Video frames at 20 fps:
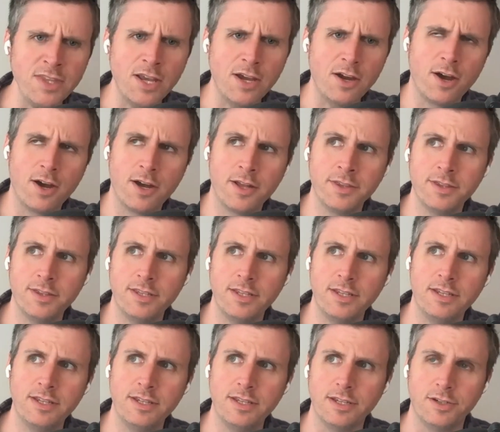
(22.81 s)
On
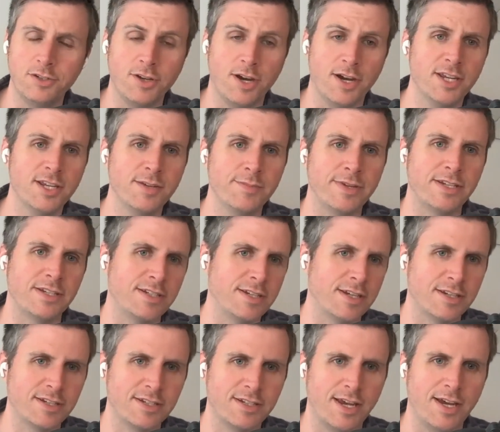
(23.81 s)
the document
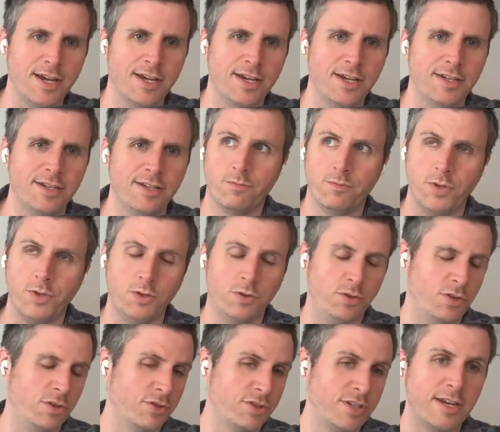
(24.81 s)
sync side,
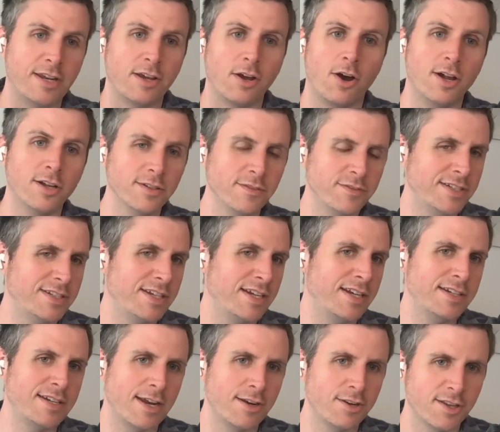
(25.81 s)
you're sending all of the data
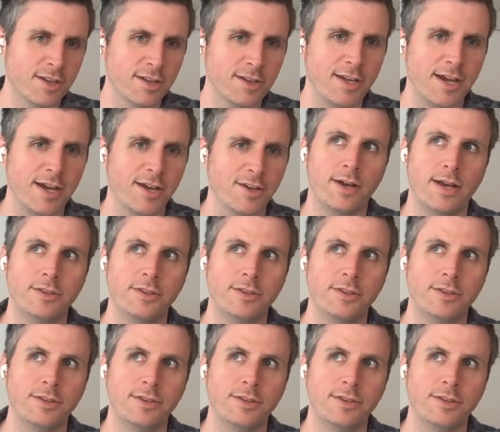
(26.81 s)
down to the client.